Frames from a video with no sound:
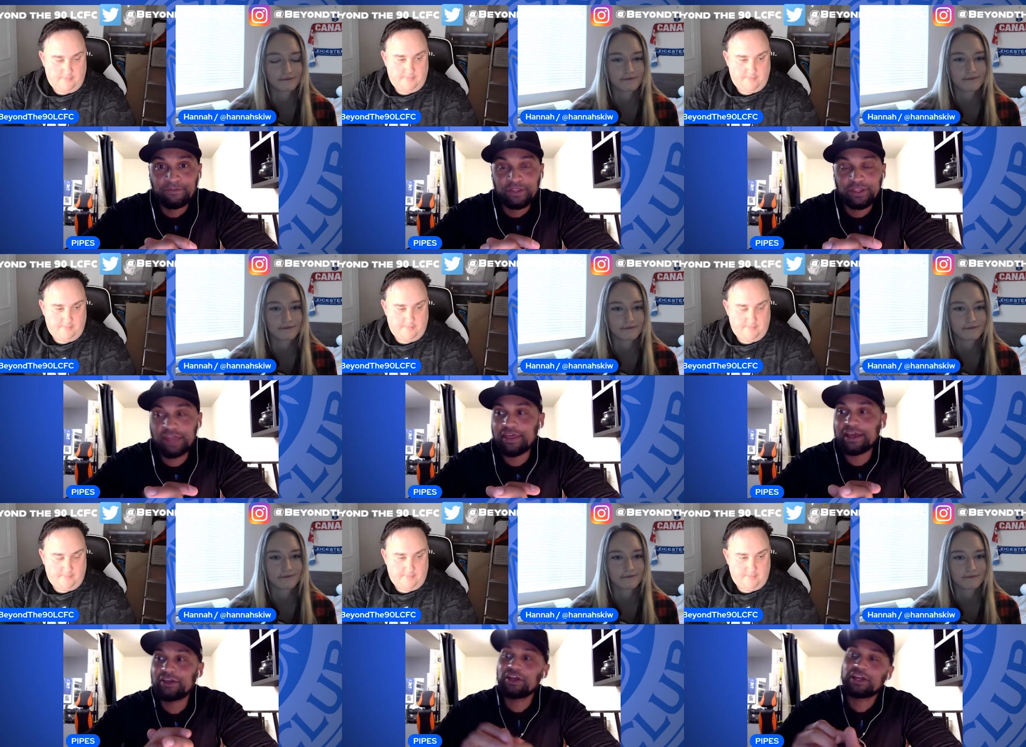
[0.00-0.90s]
Speaker 1: that
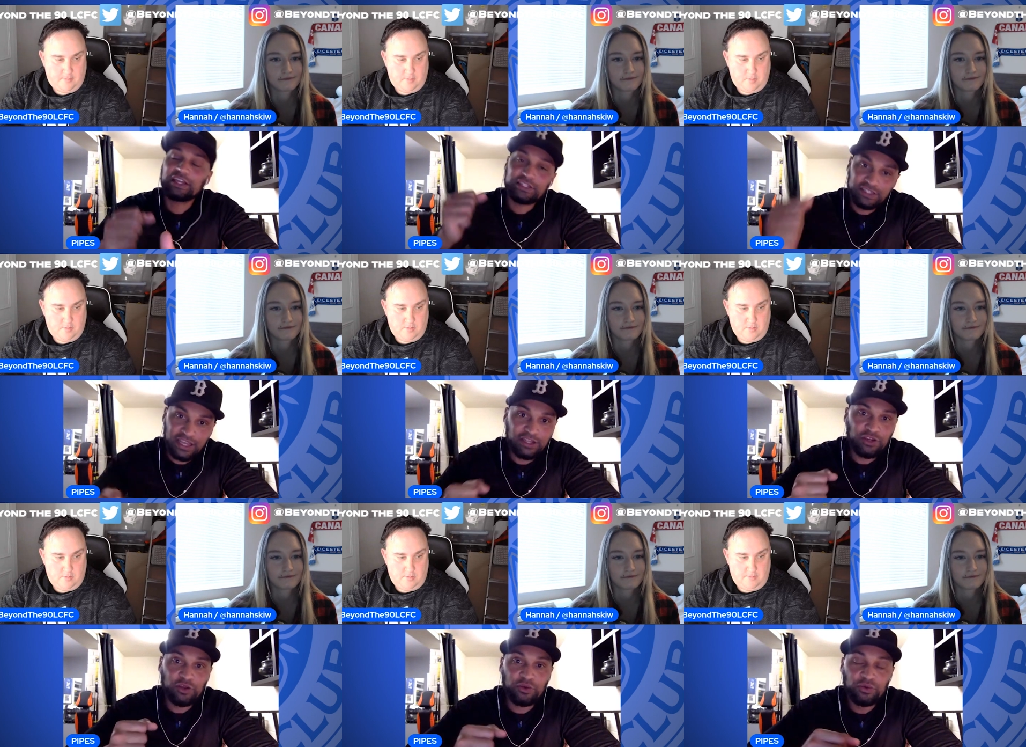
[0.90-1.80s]
they're going to
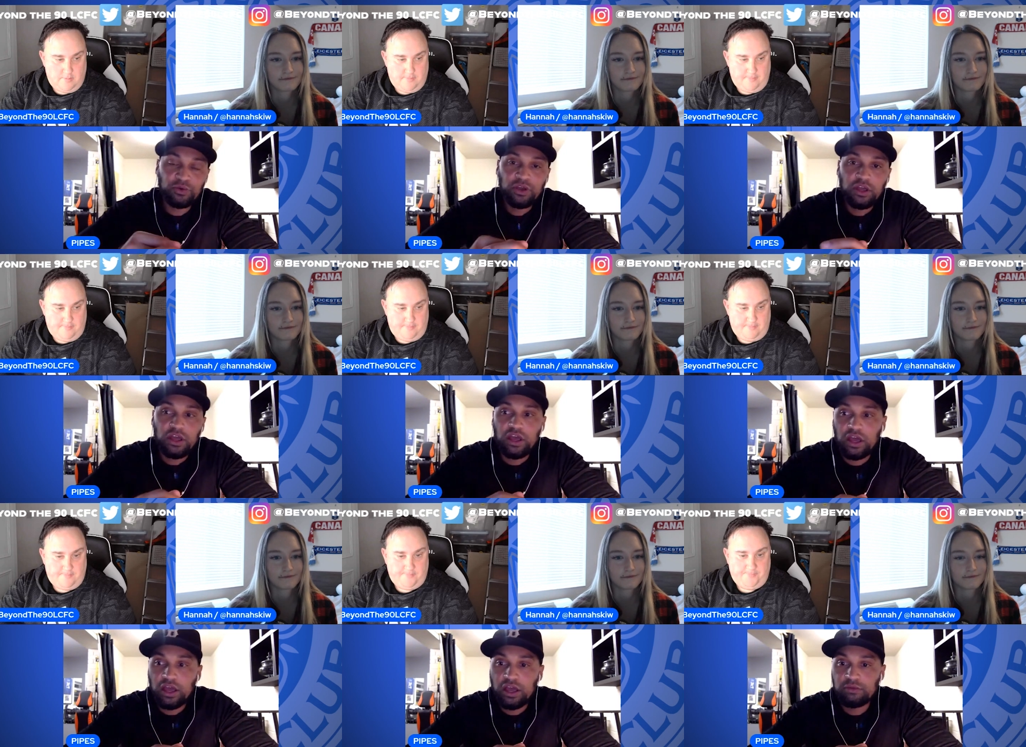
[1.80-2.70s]
continue
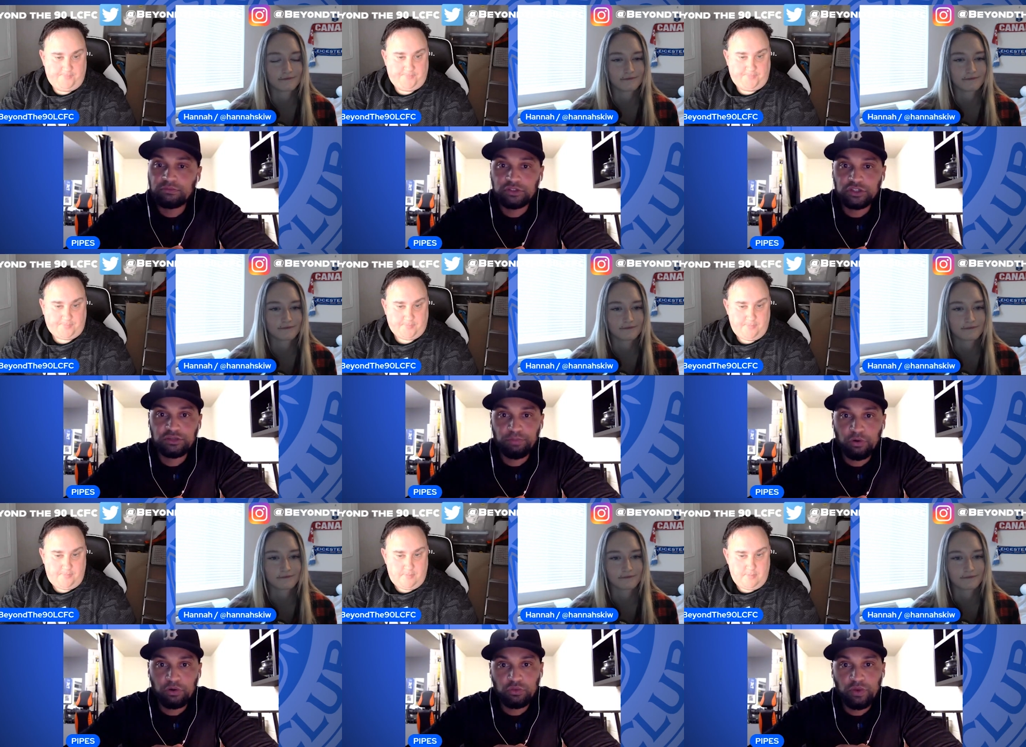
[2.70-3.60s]
um, to
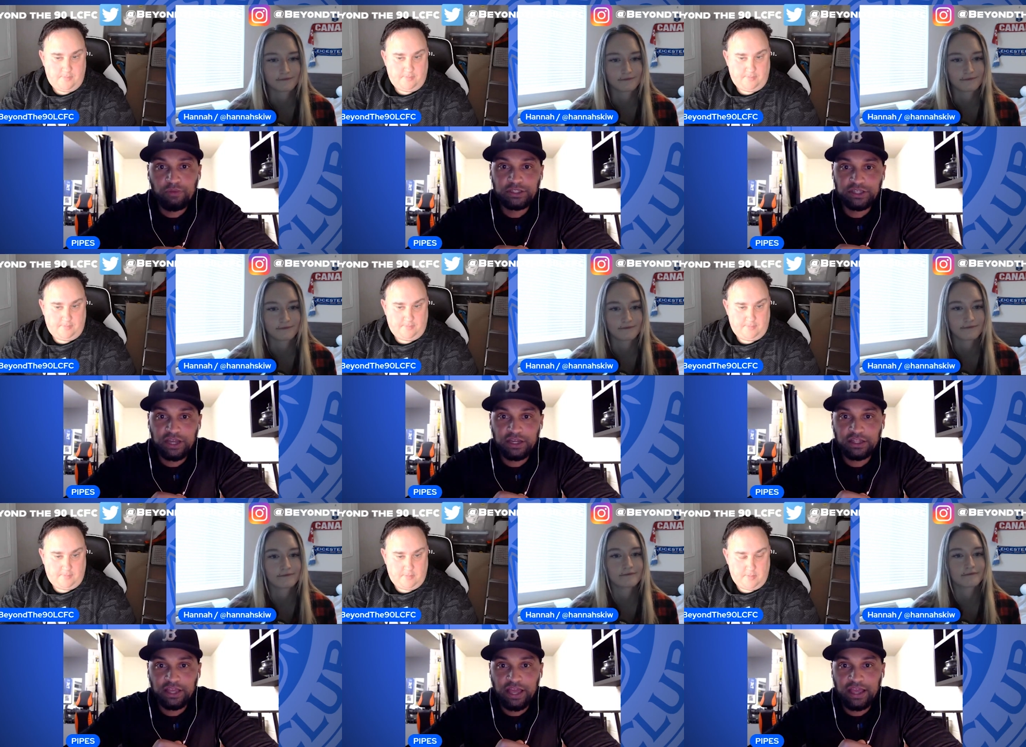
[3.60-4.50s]
support the women's side
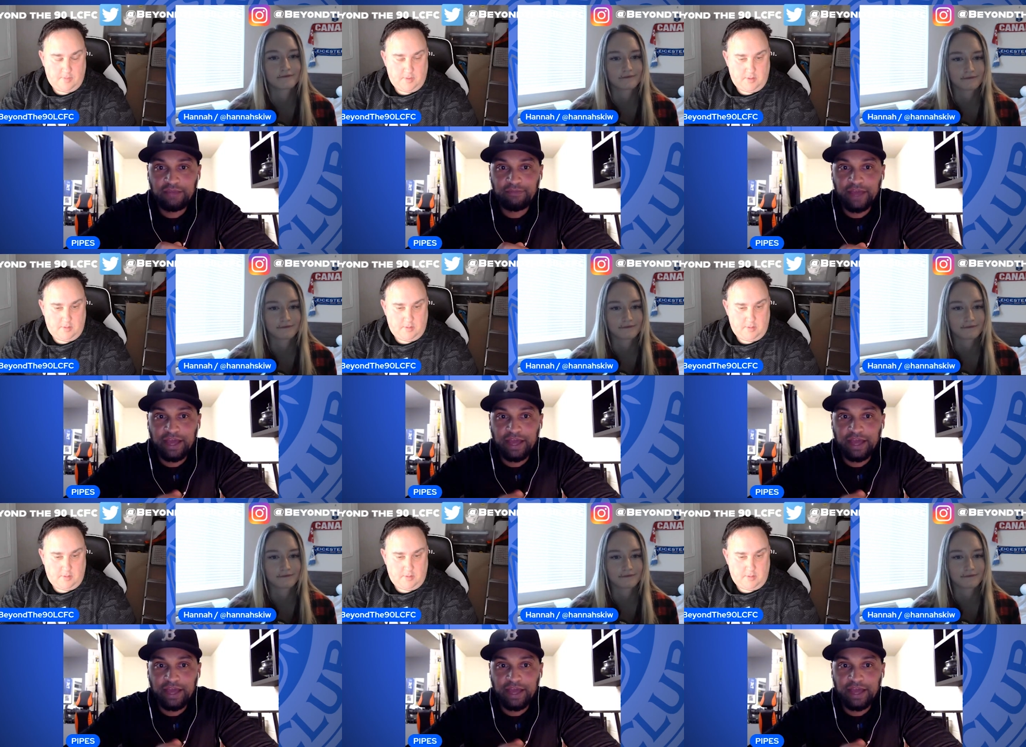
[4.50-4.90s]
of the game.